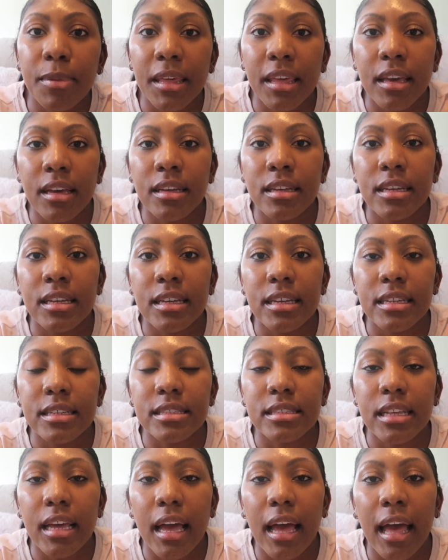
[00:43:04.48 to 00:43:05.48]
because
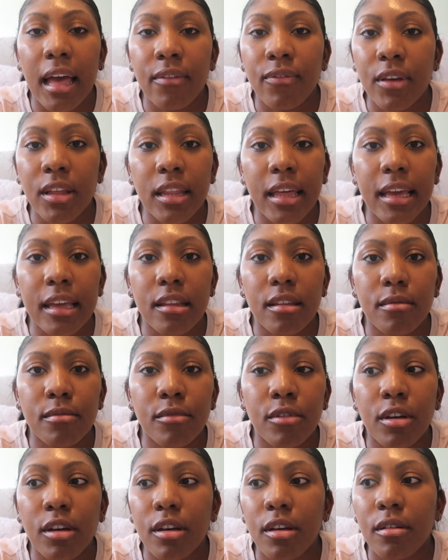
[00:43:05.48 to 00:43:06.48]
I felt like,
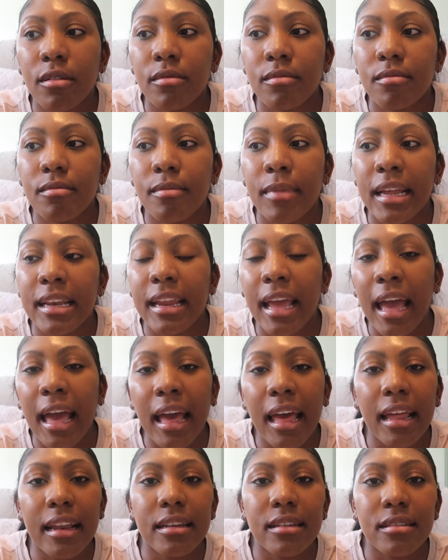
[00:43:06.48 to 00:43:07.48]
well, my
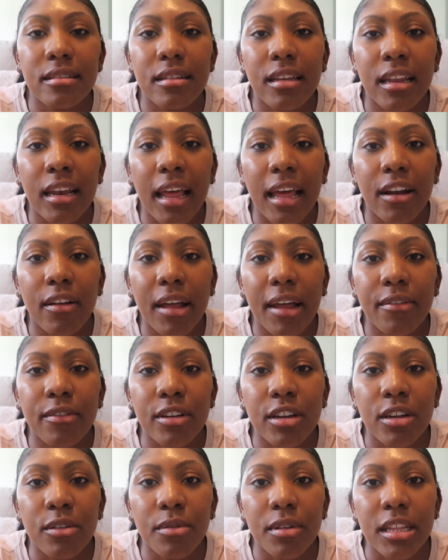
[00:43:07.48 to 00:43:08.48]
dad and I don't have a
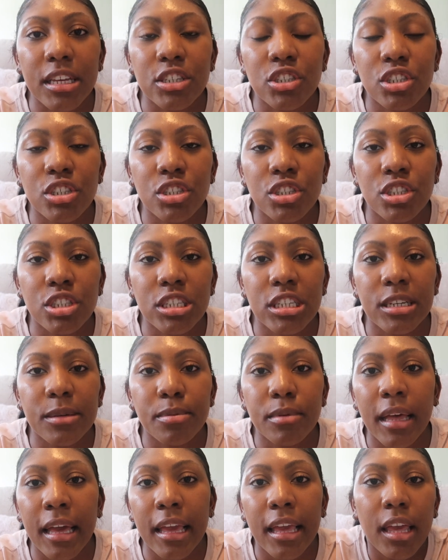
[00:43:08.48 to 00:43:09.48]
good relationship.
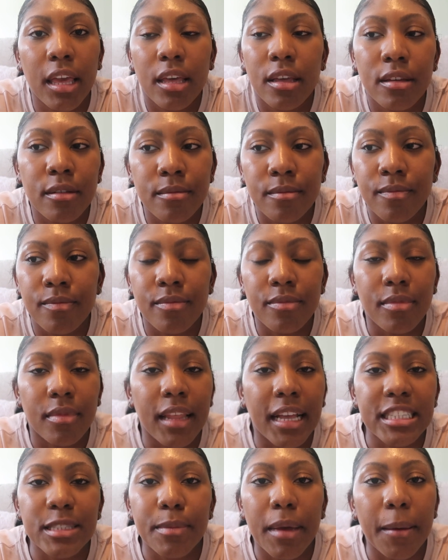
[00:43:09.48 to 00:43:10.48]
Like,
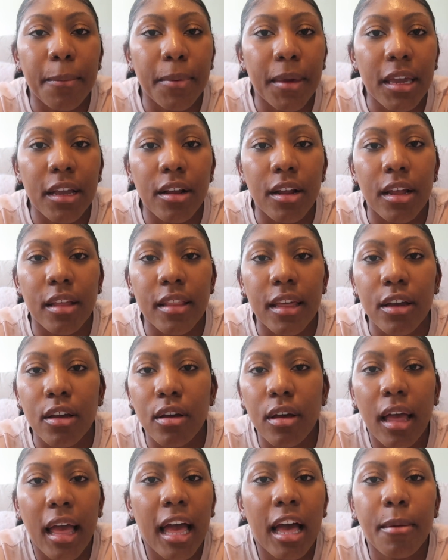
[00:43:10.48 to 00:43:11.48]
that's my parent. Like,
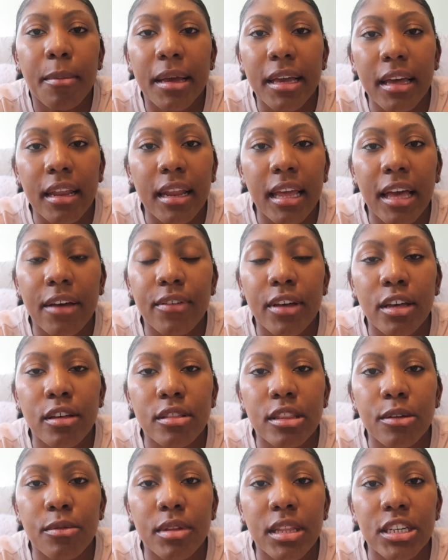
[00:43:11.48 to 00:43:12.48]
how am I going to have a
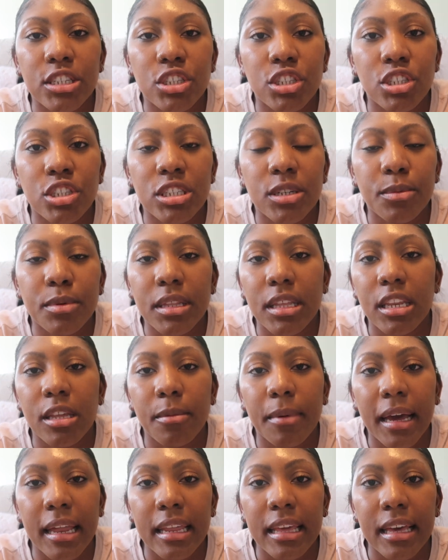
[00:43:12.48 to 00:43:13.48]
healthy relationship with
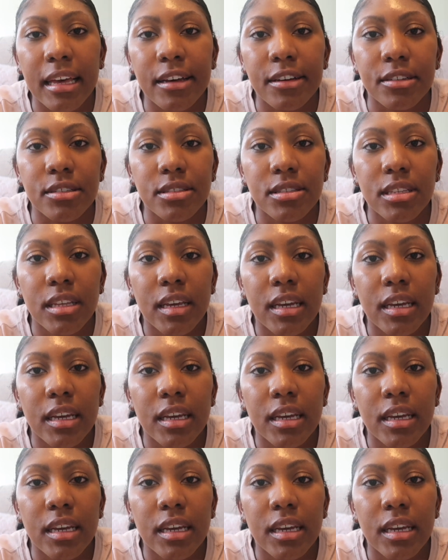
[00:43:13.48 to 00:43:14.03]
anybody else?